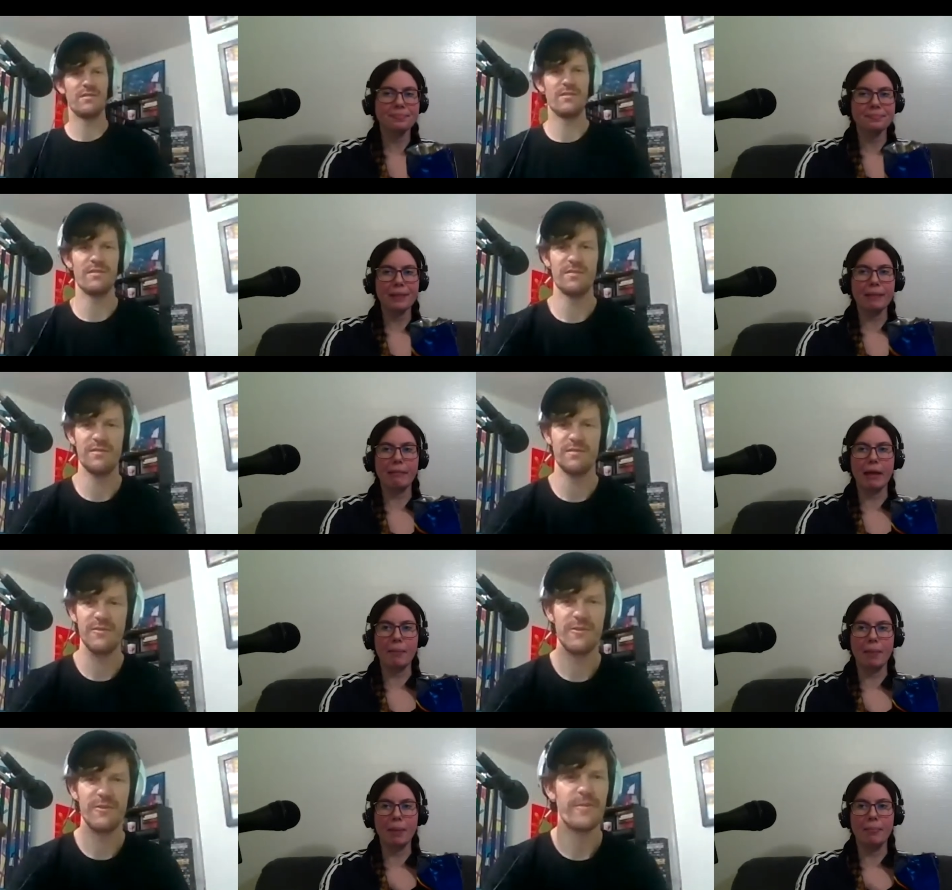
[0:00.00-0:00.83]

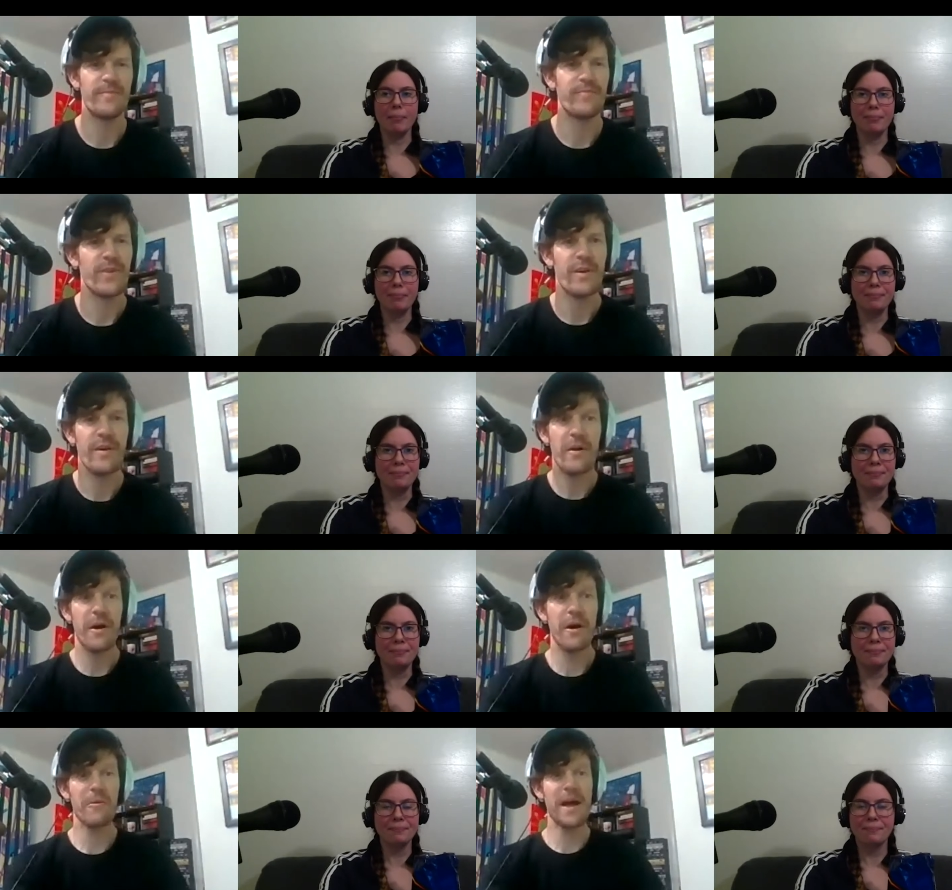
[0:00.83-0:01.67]
Speaker 1: Lame.
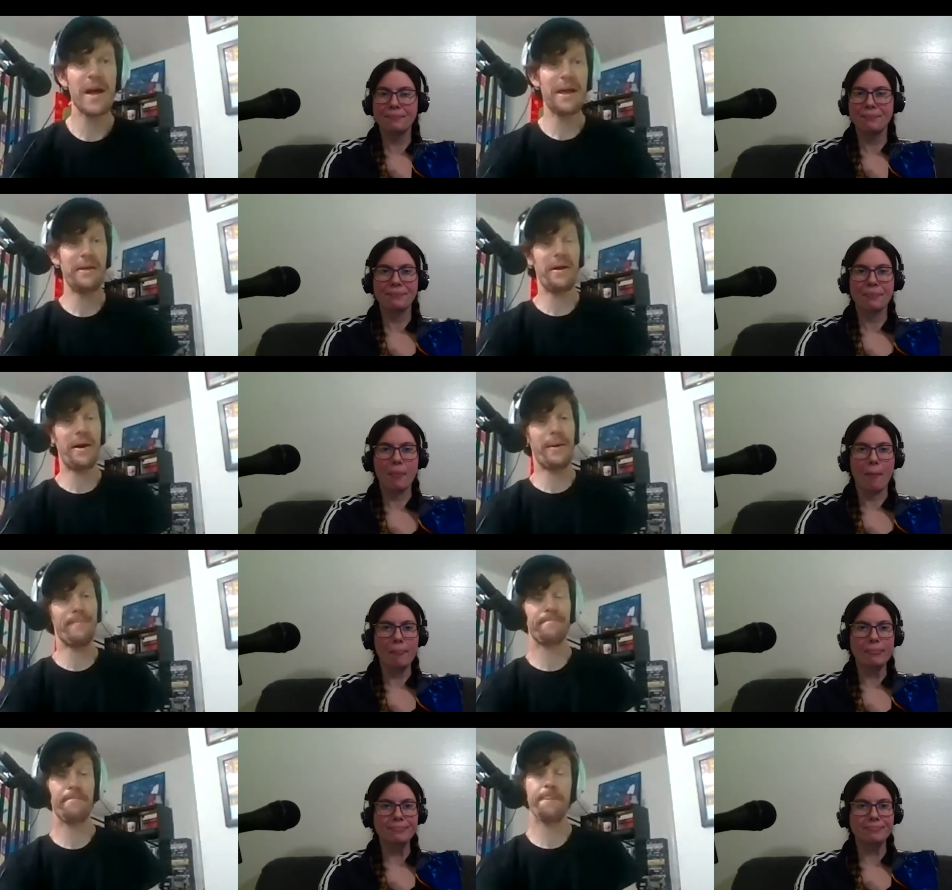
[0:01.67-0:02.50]
All
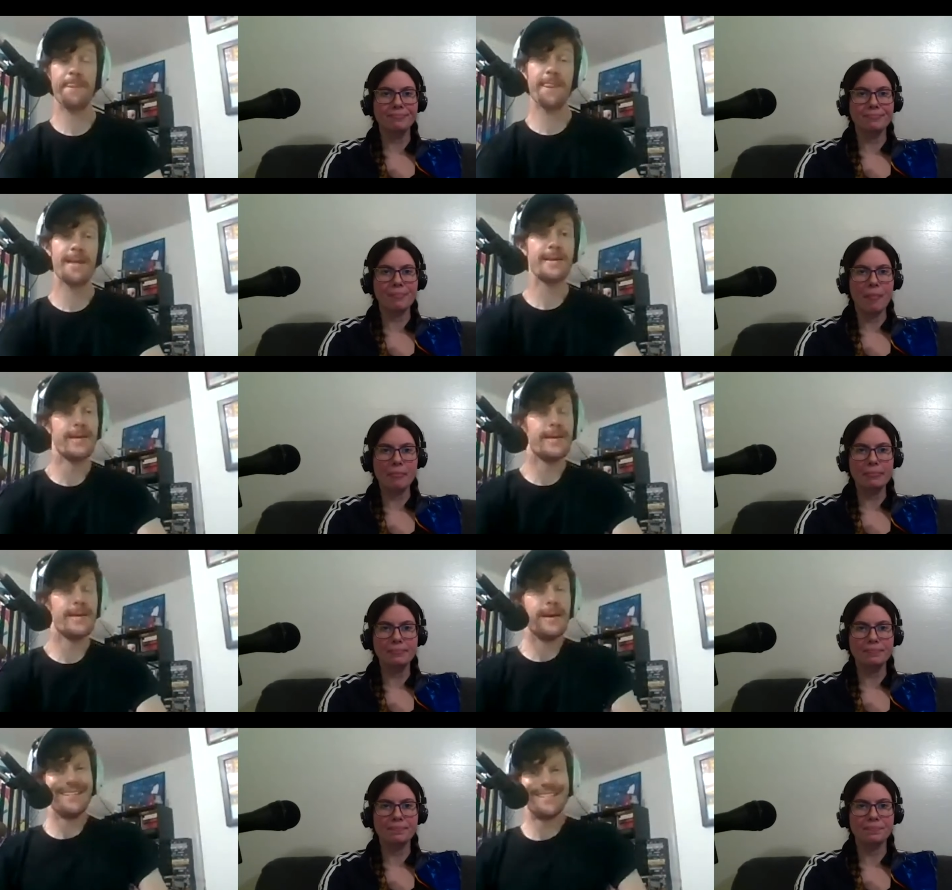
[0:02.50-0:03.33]
right,
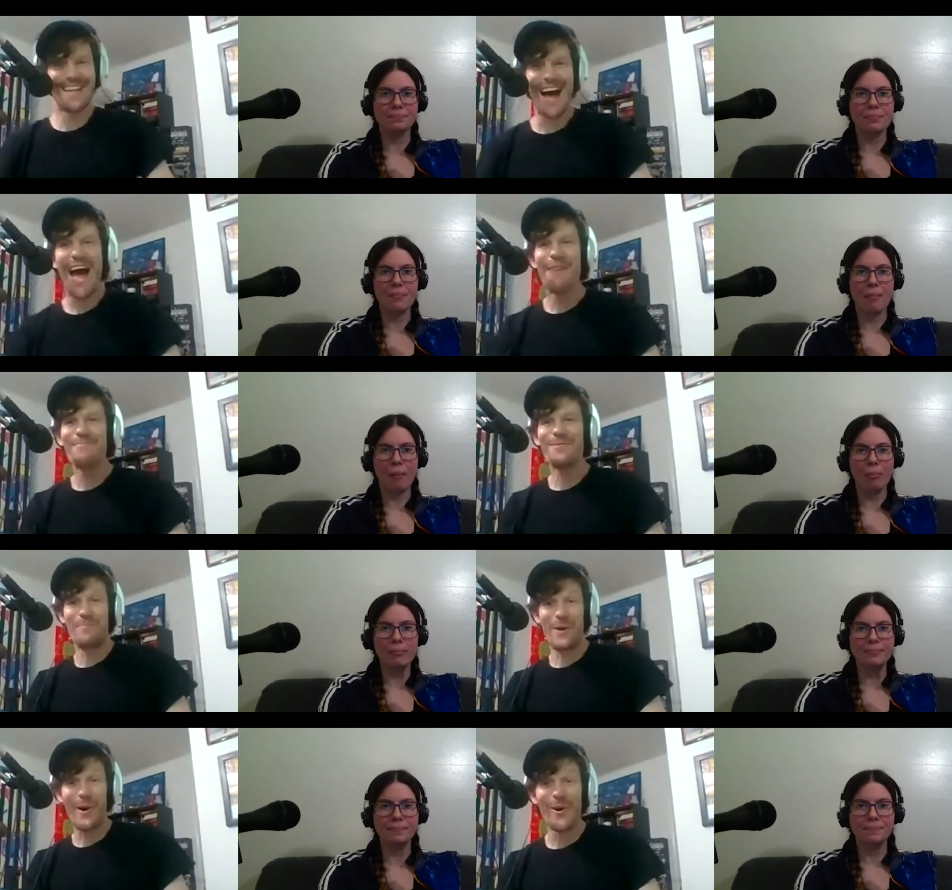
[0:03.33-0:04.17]
it's time
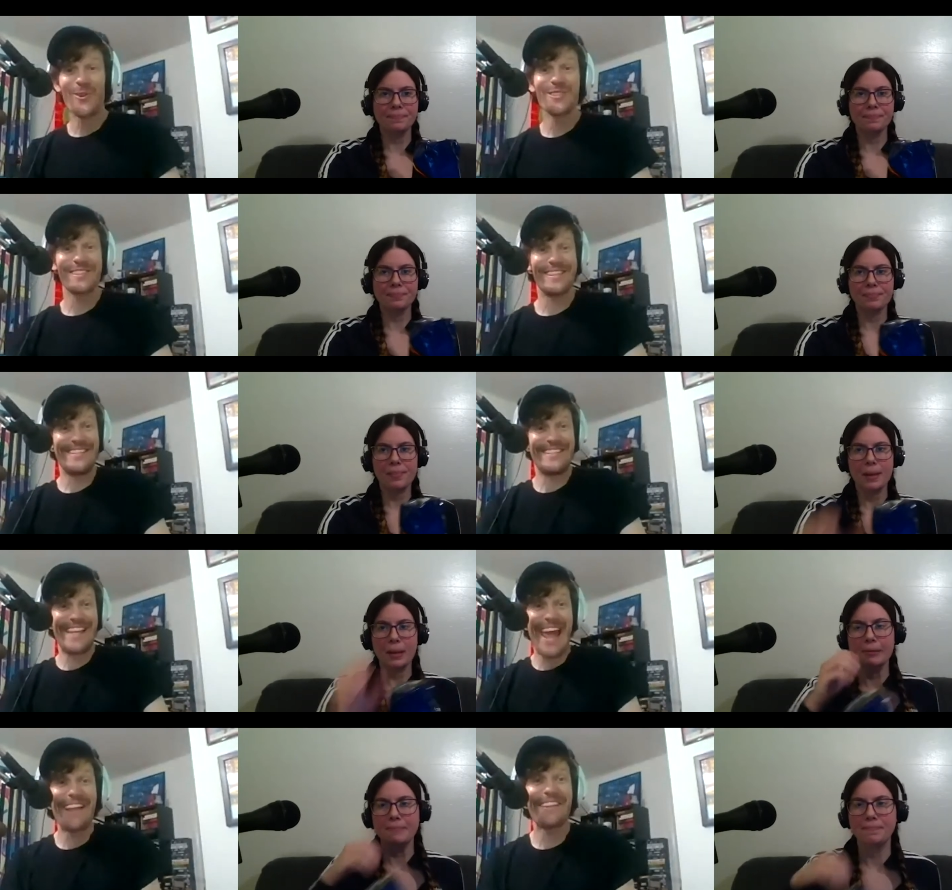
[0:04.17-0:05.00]
to pose the
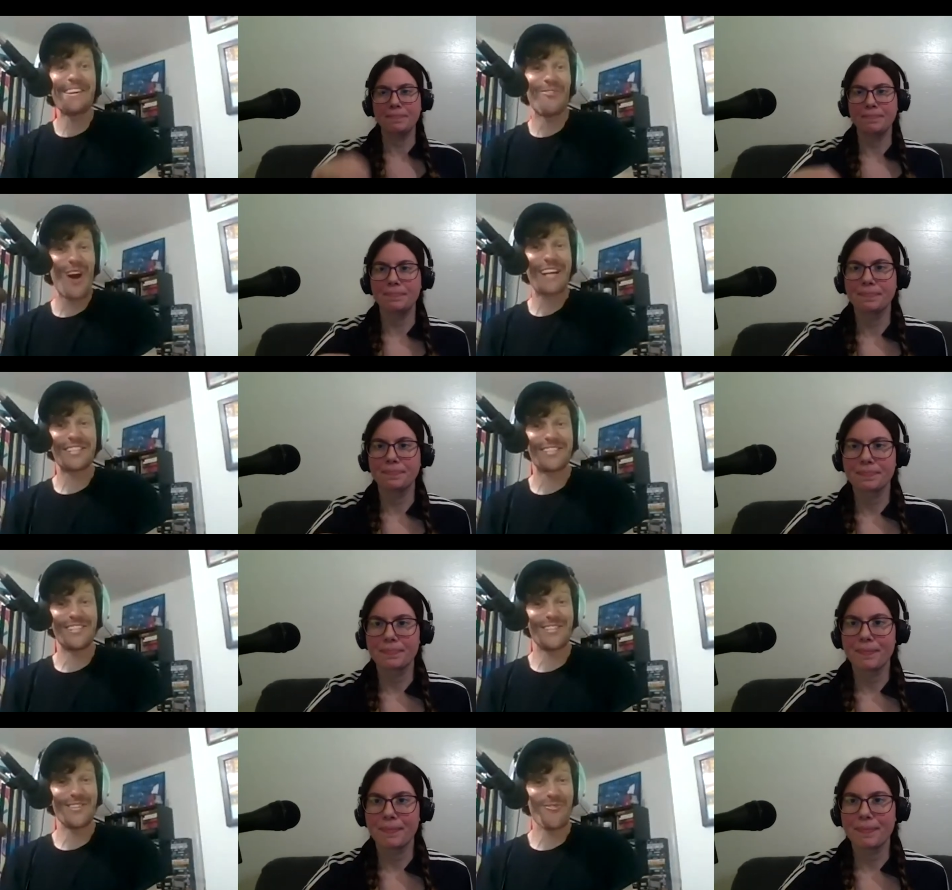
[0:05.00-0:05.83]
daily
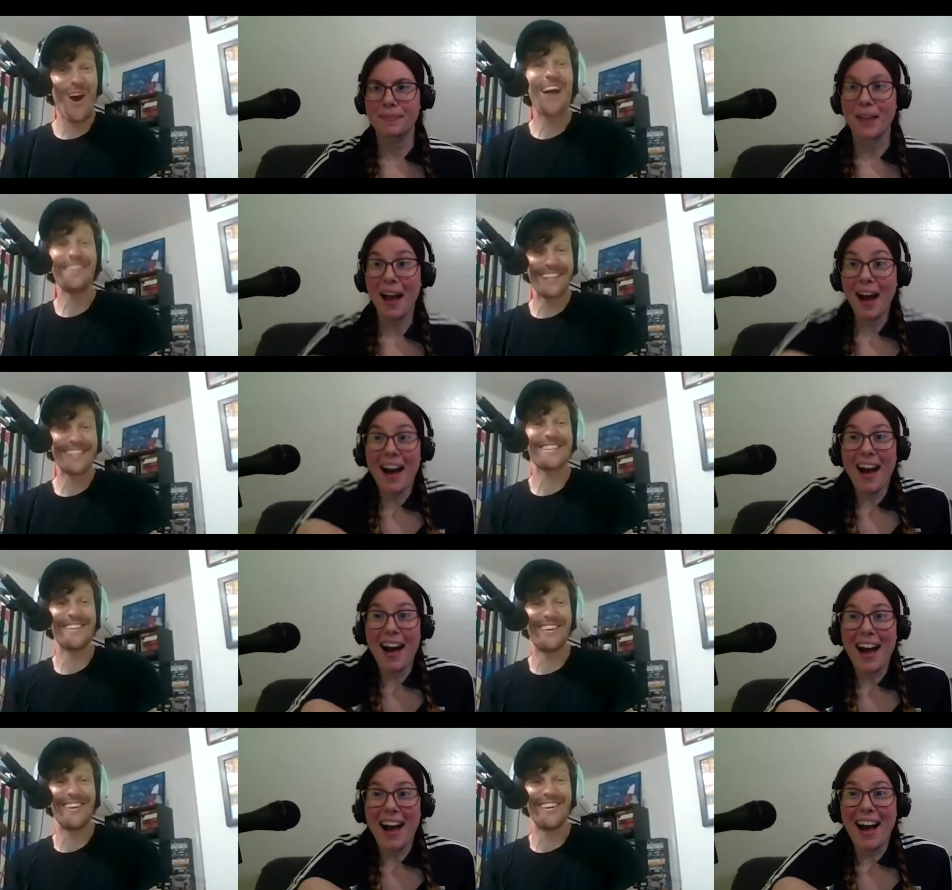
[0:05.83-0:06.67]
question to our
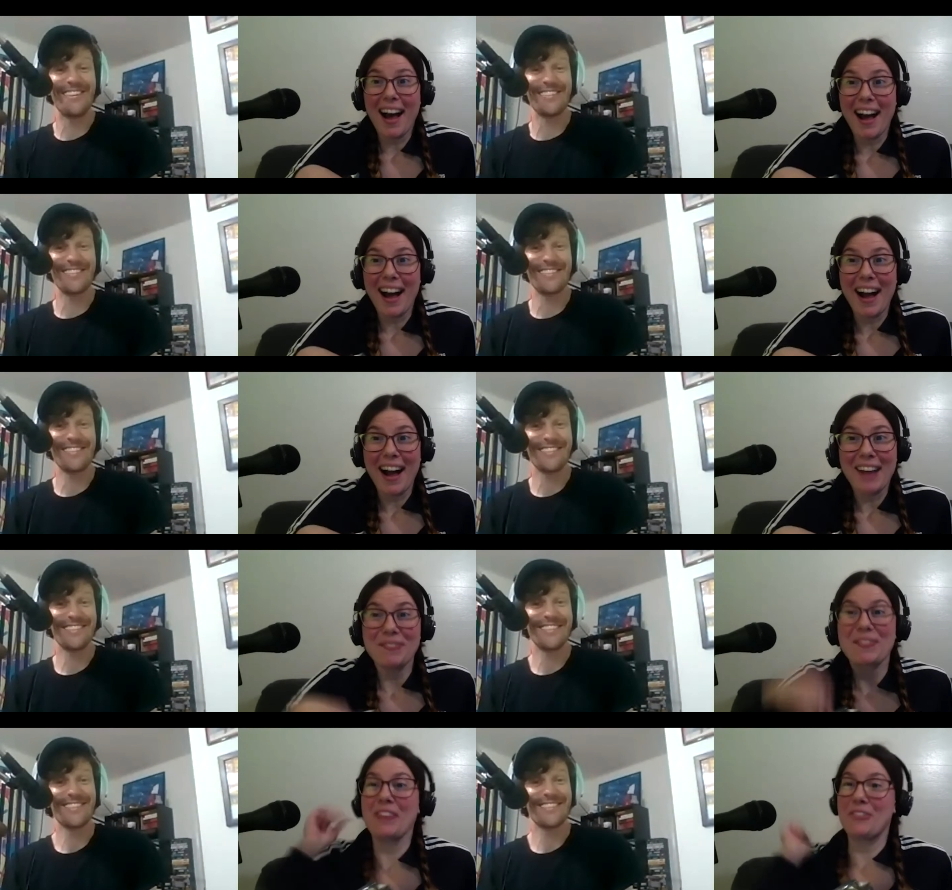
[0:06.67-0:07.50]
listeners.
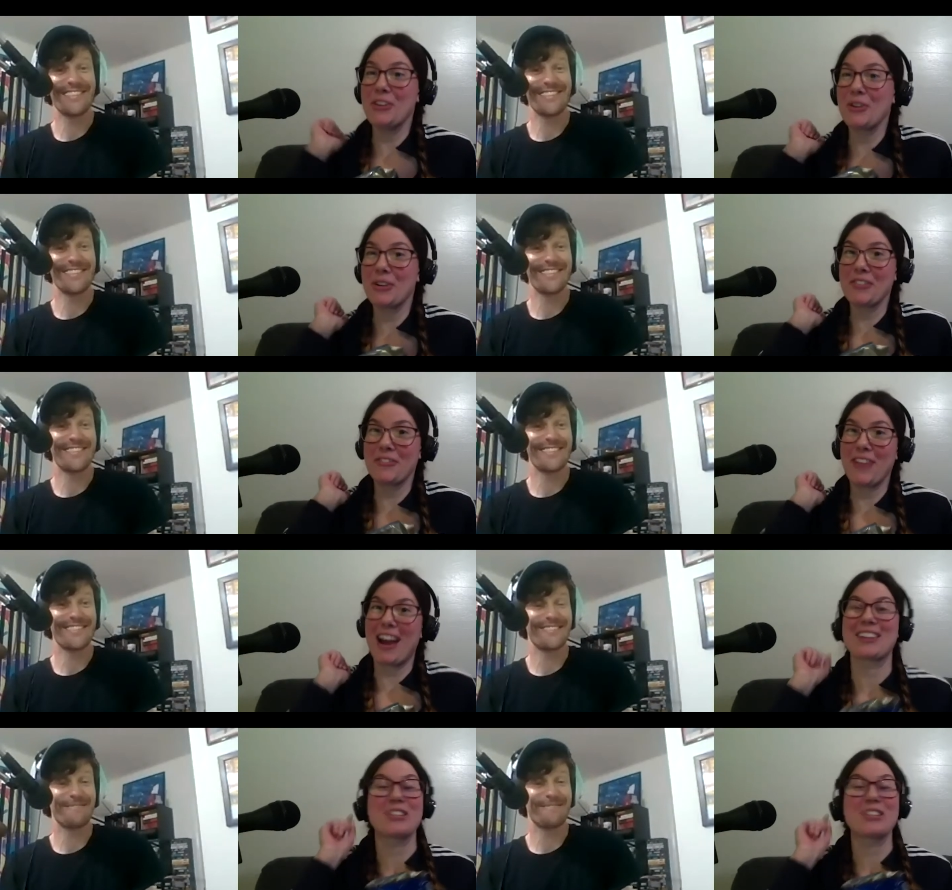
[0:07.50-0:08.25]
Speaker 2: If you could infect